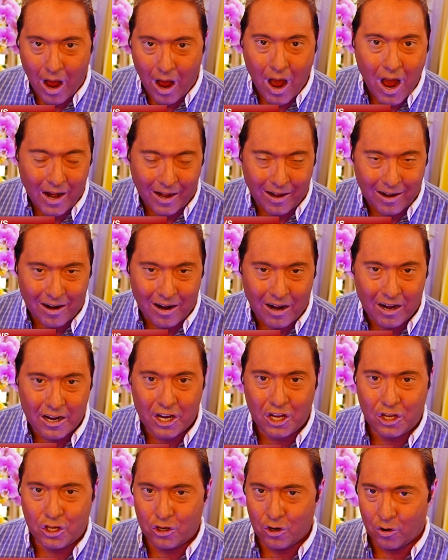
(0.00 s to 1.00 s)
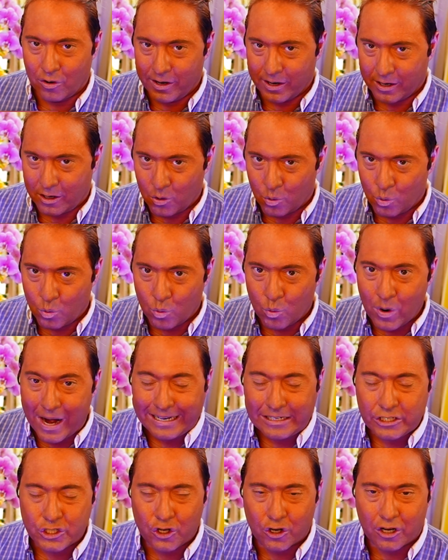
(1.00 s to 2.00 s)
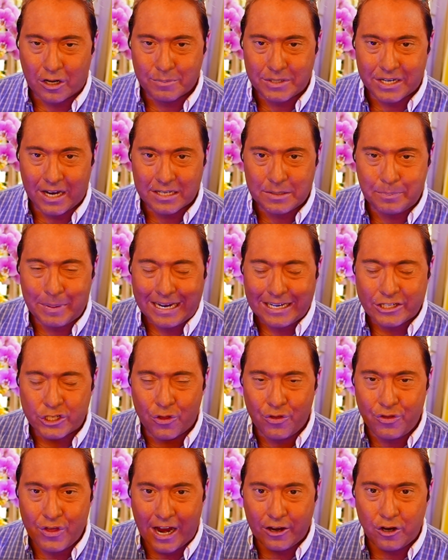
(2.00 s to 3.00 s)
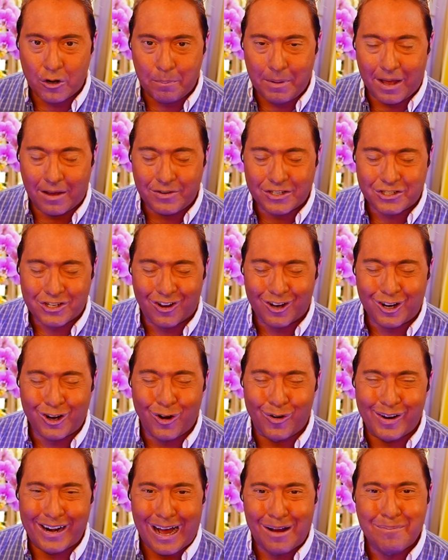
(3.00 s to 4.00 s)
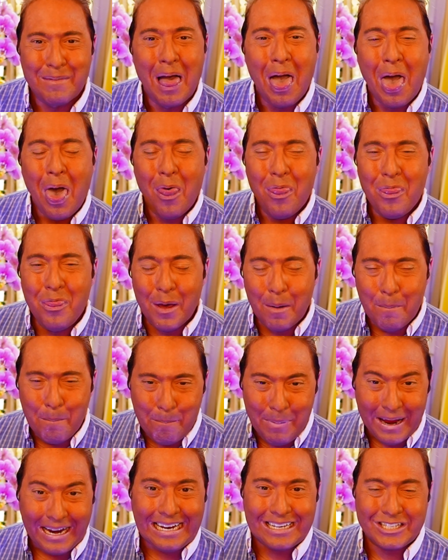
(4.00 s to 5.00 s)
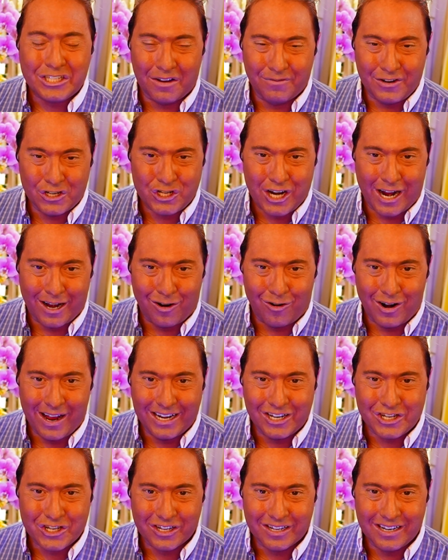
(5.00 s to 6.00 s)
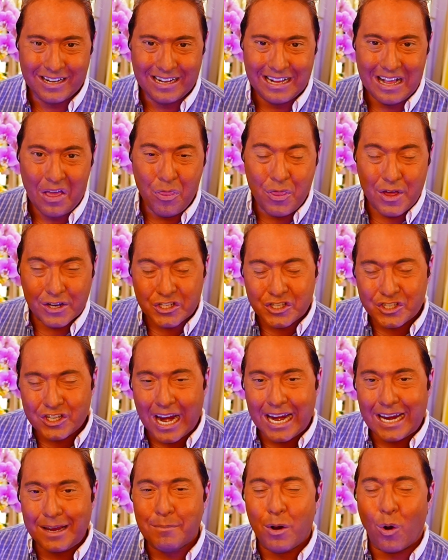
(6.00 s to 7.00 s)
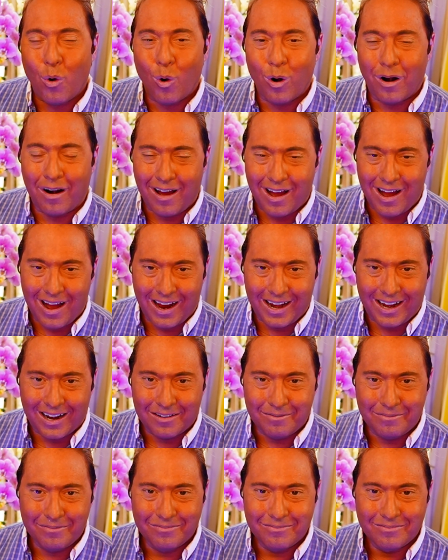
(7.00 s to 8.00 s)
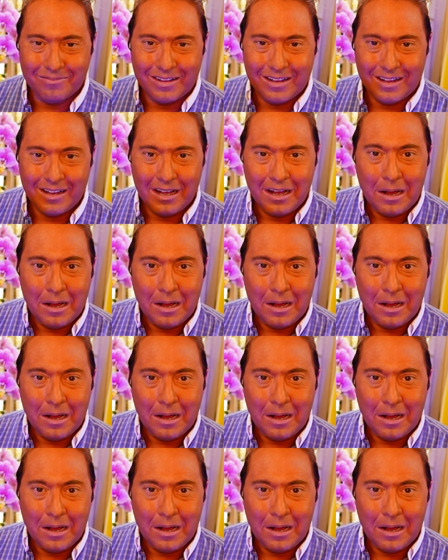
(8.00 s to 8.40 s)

or higher, you're in a great circumstance because then your benefits are going up, the biggest of a generation, the same or higher.